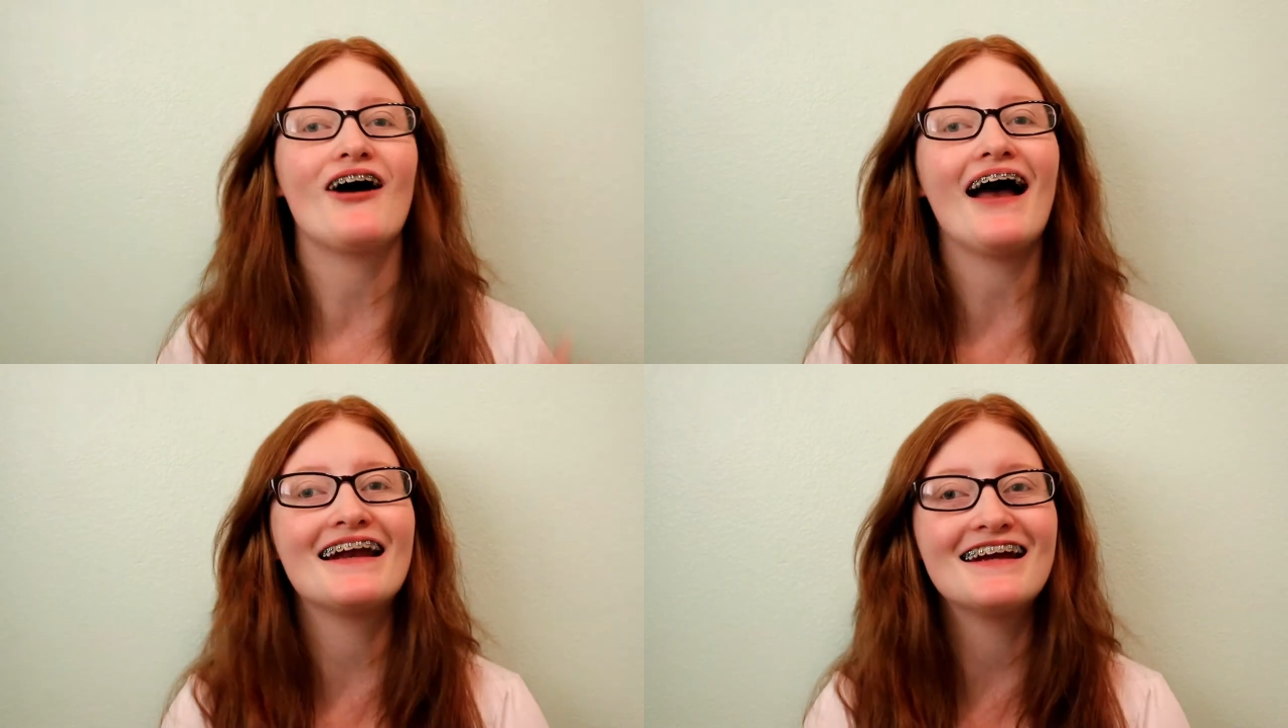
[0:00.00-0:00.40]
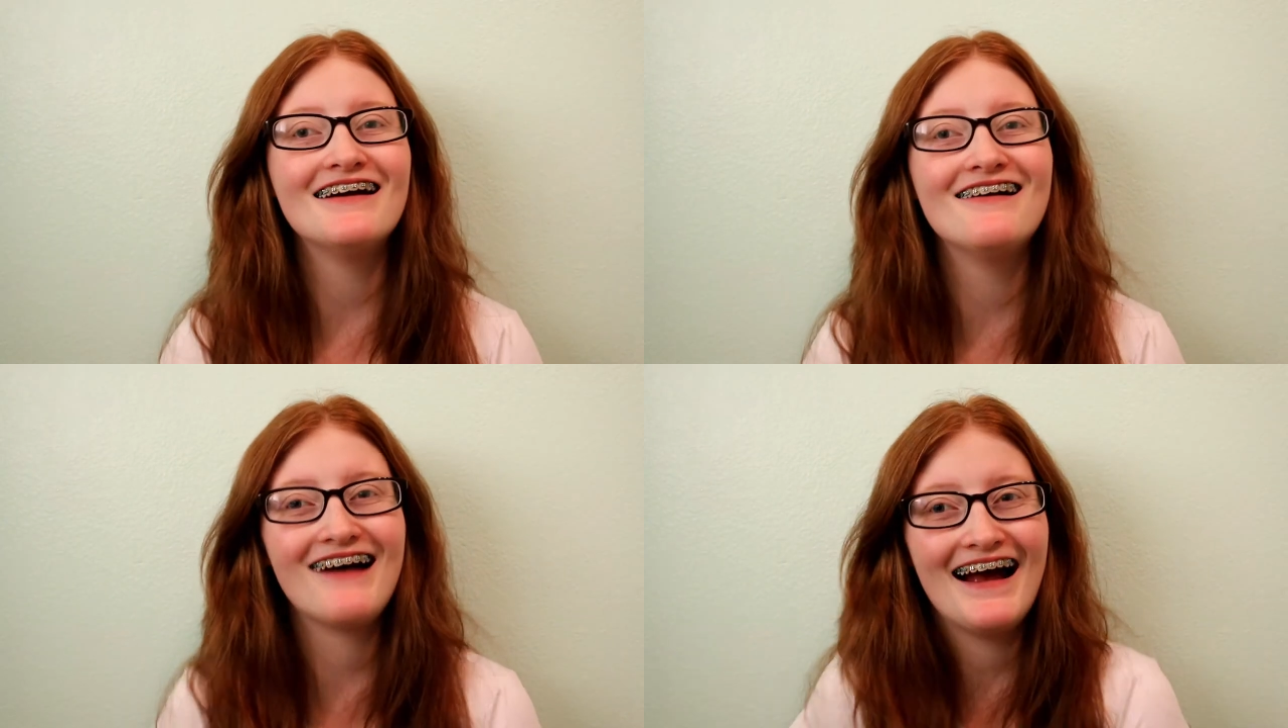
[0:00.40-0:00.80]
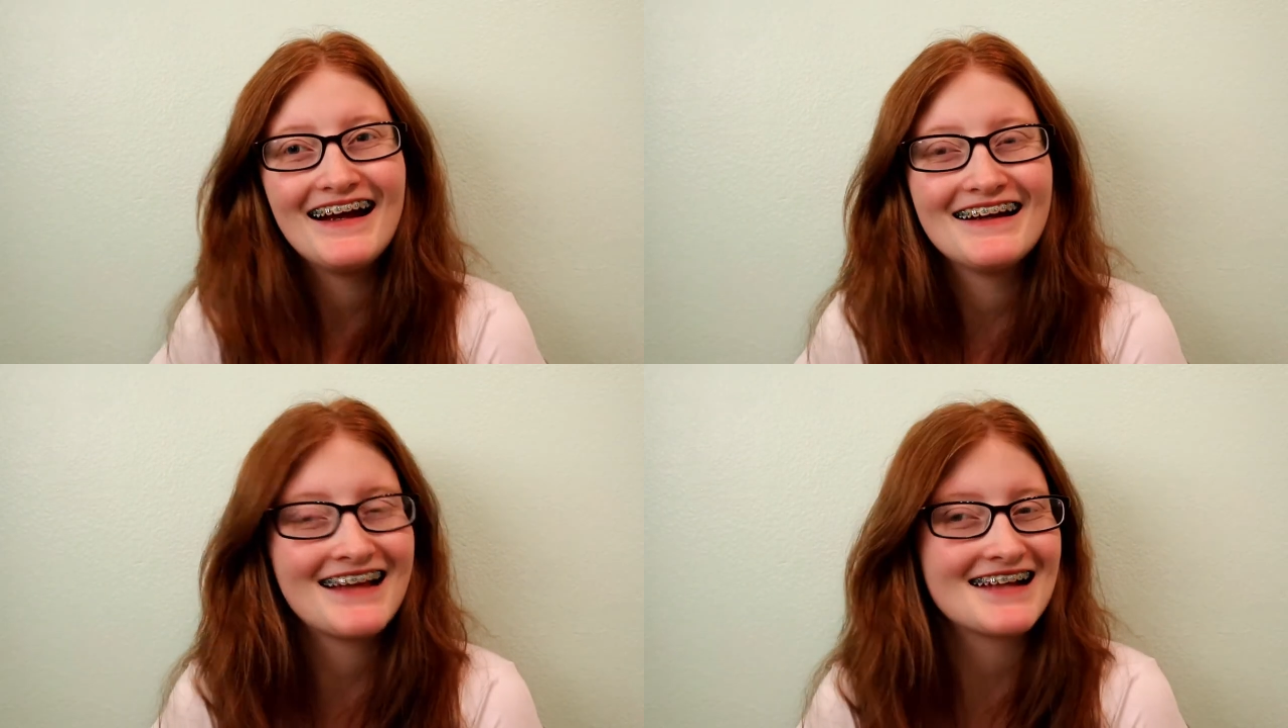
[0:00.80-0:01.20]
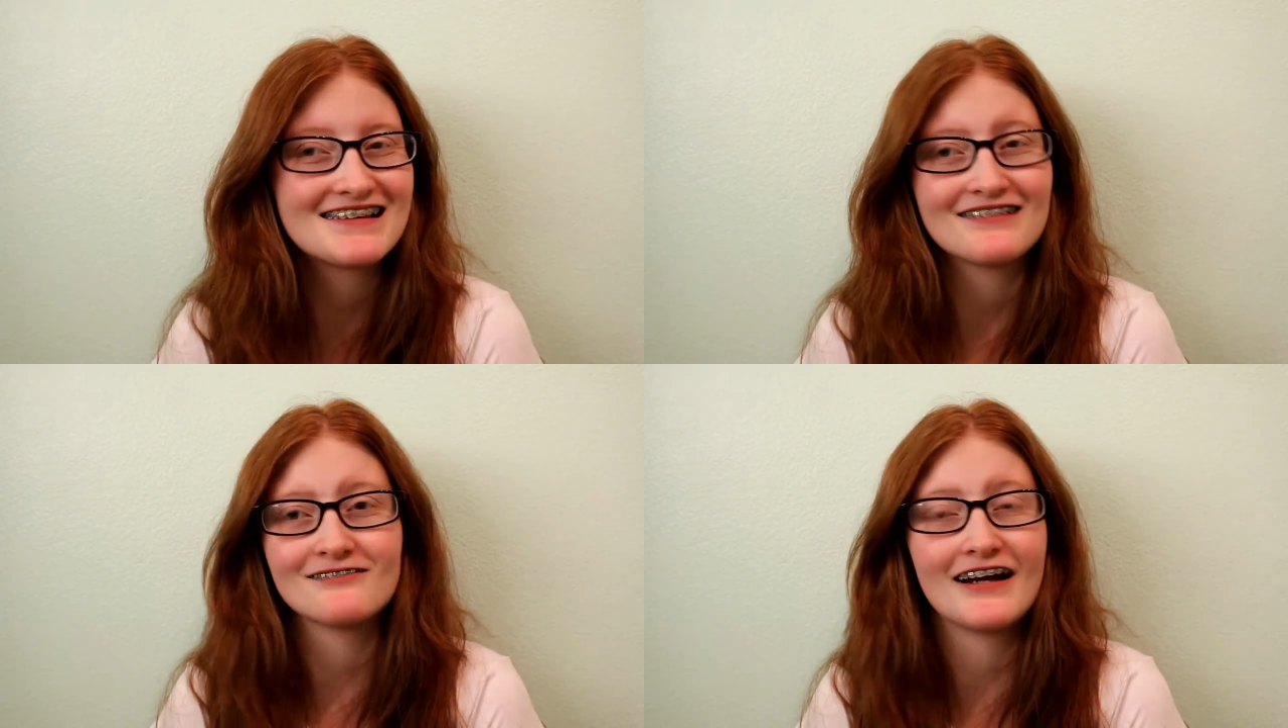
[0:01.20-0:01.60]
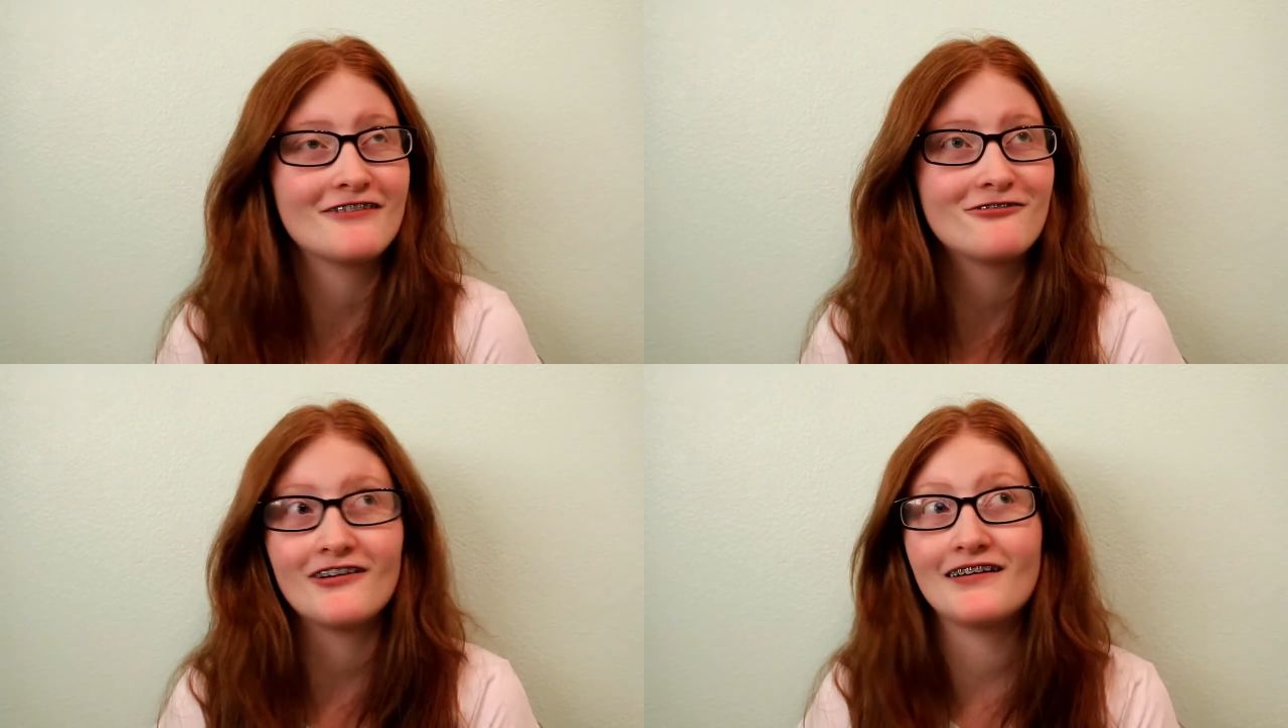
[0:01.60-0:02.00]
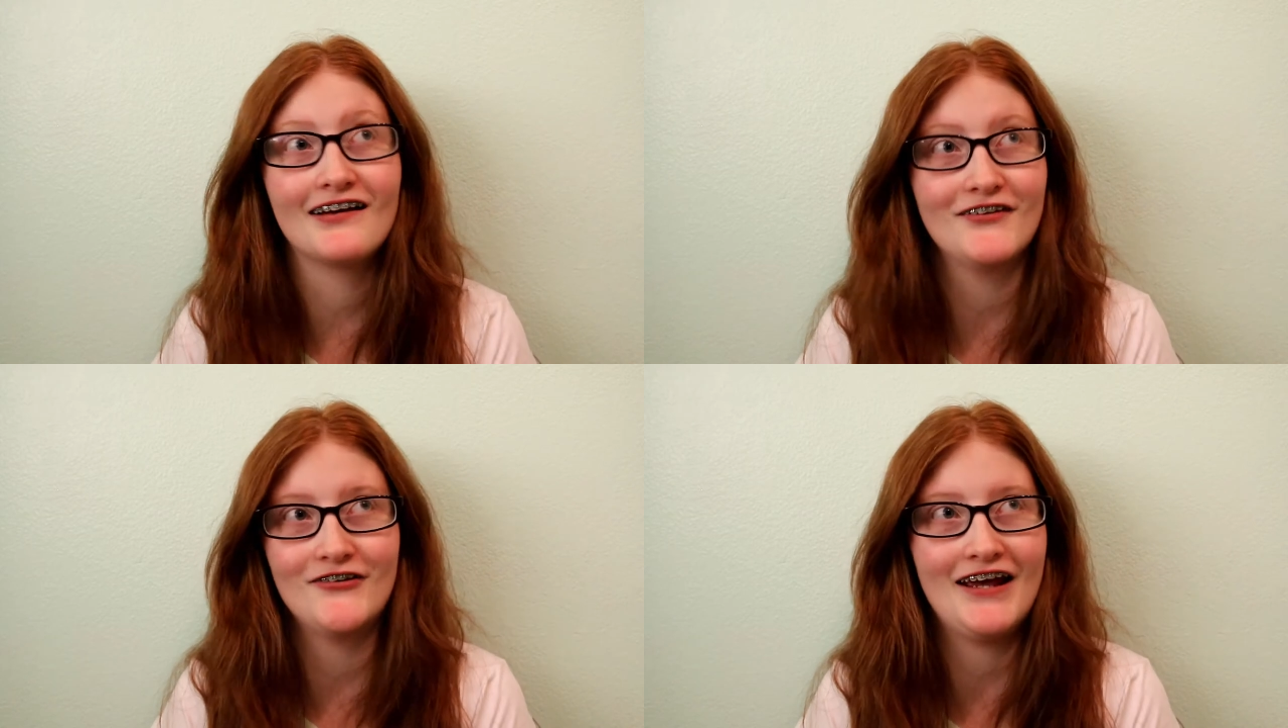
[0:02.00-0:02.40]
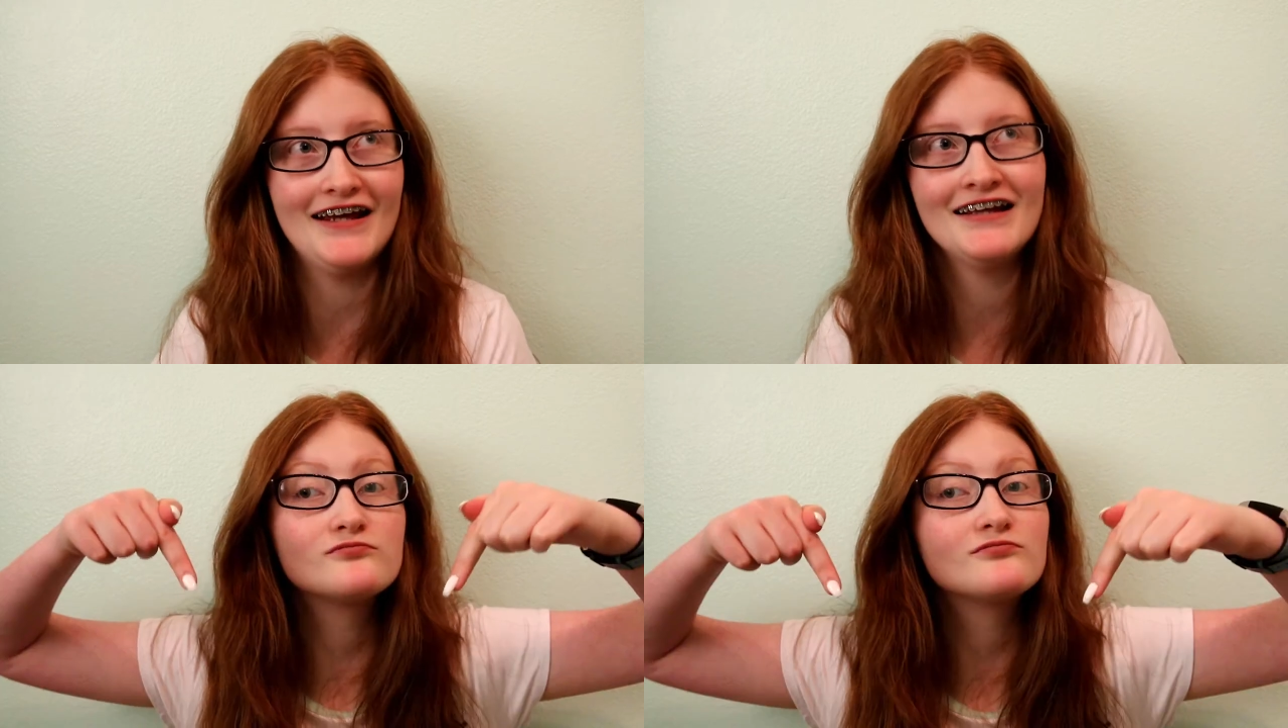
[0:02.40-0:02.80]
But anyway, that's a rant for another day.